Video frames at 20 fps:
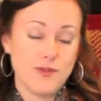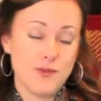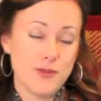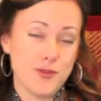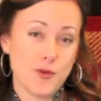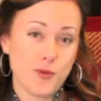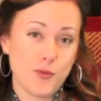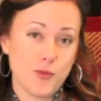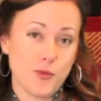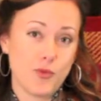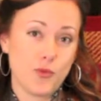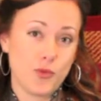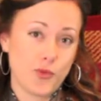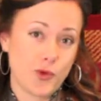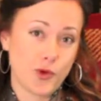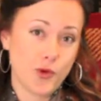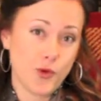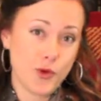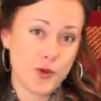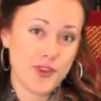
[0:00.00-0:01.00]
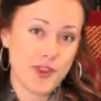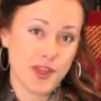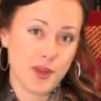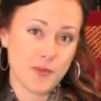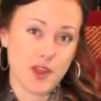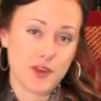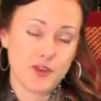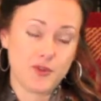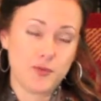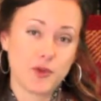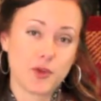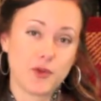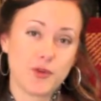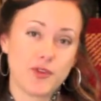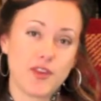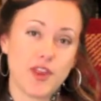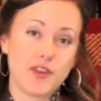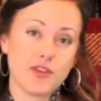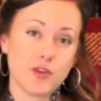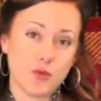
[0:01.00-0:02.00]
the cool thing about this book was
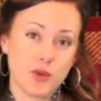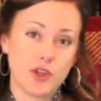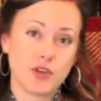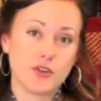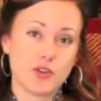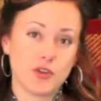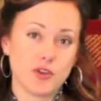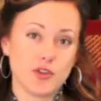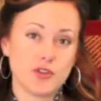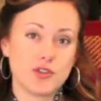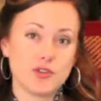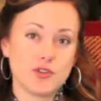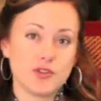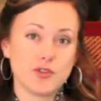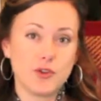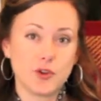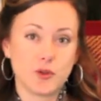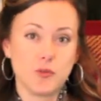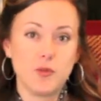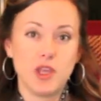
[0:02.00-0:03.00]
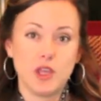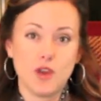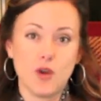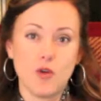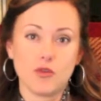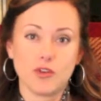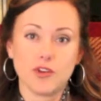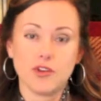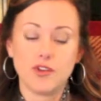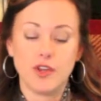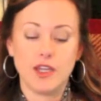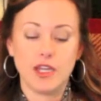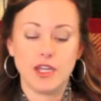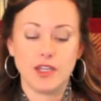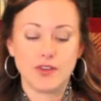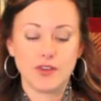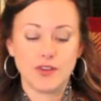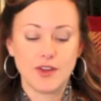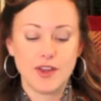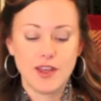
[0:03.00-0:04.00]
that the research took me
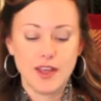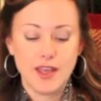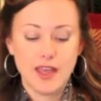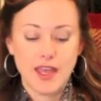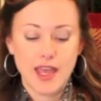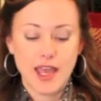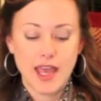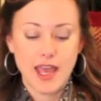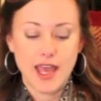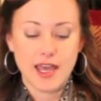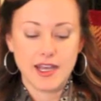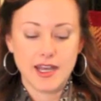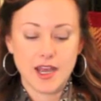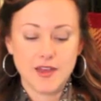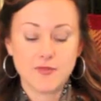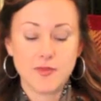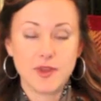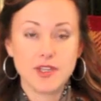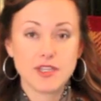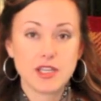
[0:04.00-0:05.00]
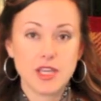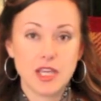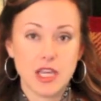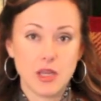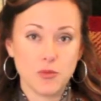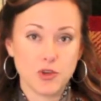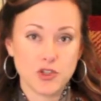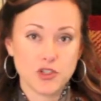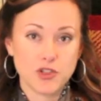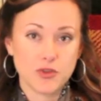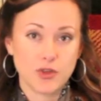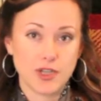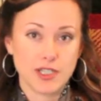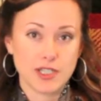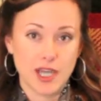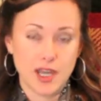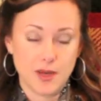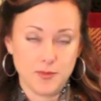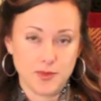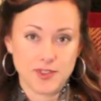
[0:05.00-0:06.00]
overseas, and I've been to Cambridge 3
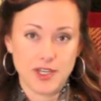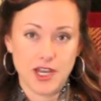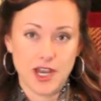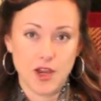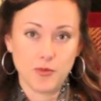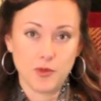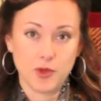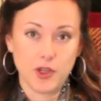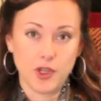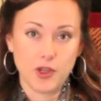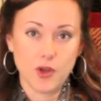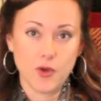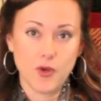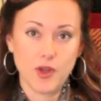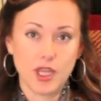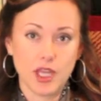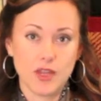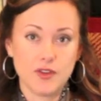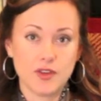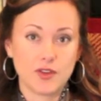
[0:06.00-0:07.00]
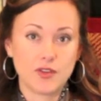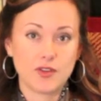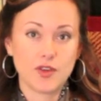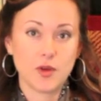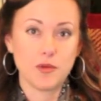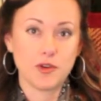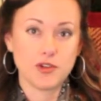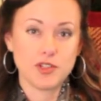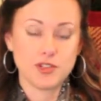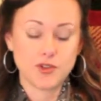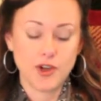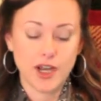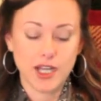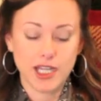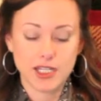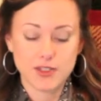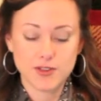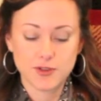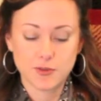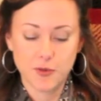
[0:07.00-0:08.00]
times now. I'm going to go again this summer to try to
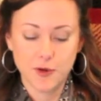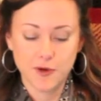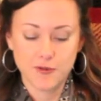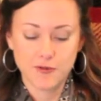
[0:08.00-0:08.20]
get some more